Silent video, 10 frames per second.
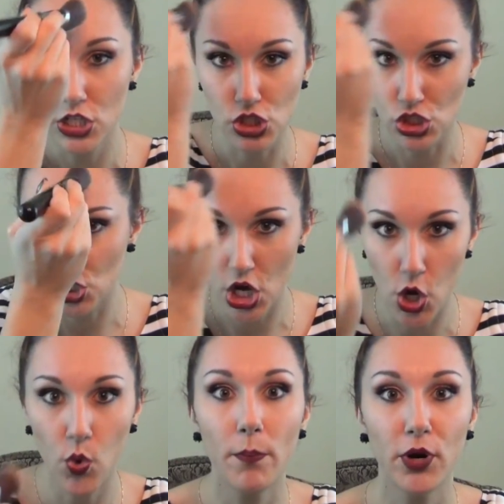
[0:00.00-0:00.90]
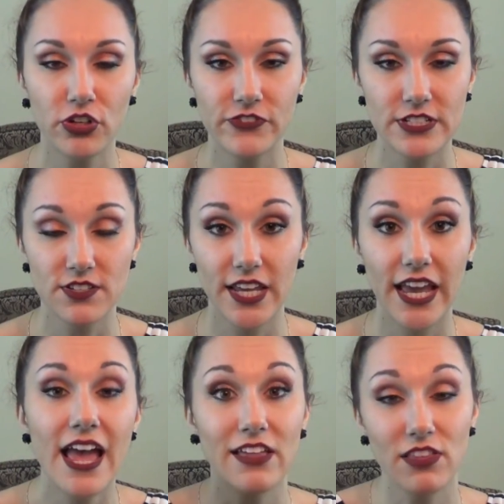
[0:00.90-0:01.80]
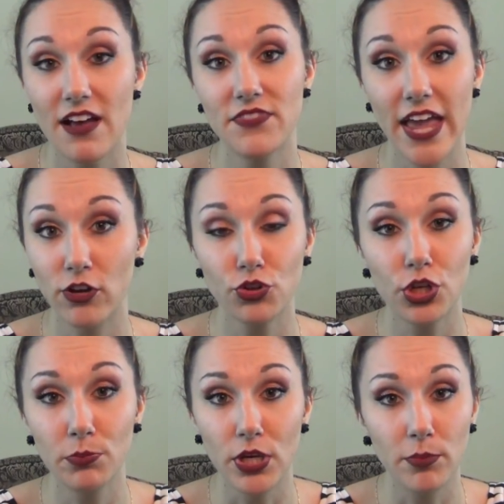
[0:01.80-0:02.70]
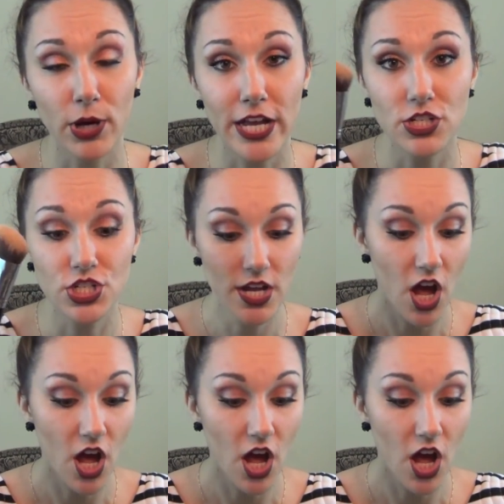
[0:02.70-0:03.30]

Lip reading: so perfectly. I love the angled Kabuki brush.